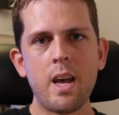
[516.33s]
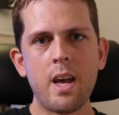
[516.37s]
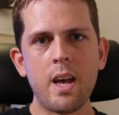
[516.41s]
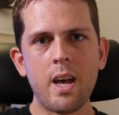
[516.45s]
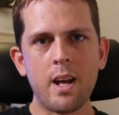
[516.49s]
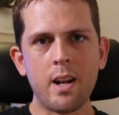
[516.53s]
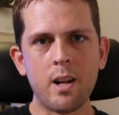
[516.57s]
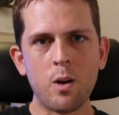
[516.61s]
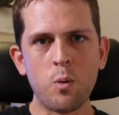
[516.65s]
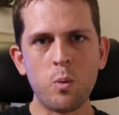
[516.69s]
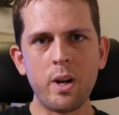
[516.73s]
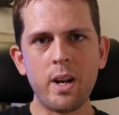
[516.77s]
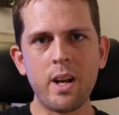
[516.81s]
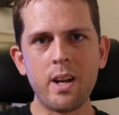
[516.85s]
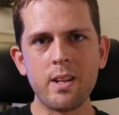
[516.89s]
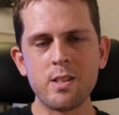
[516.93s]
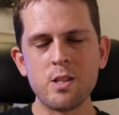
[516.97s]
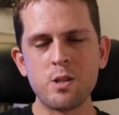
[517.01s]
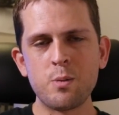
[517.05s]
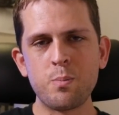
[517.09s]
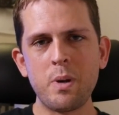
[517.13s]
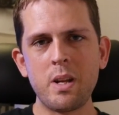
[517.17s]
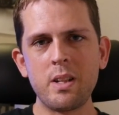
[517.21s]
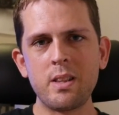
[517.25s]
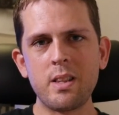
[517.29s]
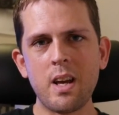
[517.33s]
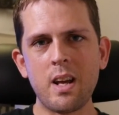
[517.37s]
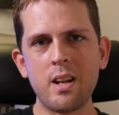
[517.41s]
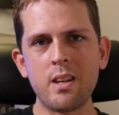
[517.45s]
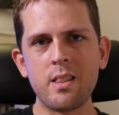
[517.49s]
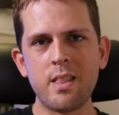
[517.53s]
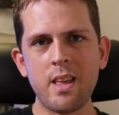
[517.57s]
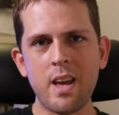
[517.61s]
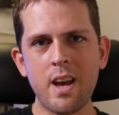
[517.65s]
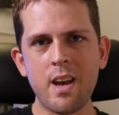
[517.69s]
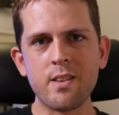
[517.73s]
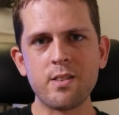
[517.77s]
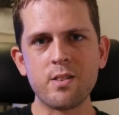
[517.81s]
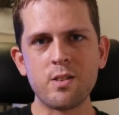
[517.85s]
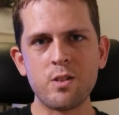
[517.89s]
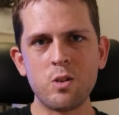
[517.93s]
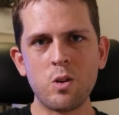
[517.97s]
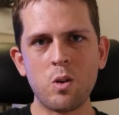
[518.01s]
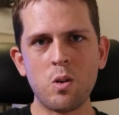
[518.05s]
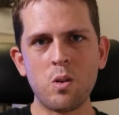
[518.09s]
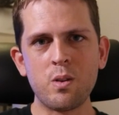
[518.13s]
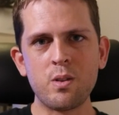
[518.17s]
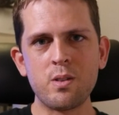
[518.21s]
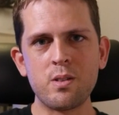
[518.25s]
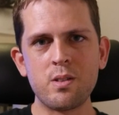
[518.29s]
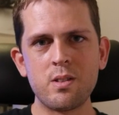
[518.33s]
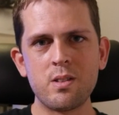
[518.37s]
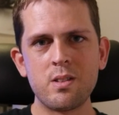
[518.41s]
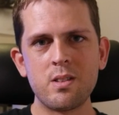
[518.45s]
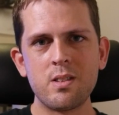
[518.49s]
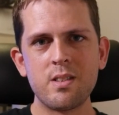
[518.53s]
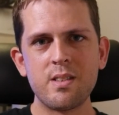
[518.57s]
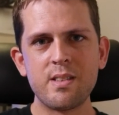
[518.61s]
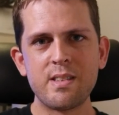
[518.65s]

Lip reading: And I went out and spent that $1,000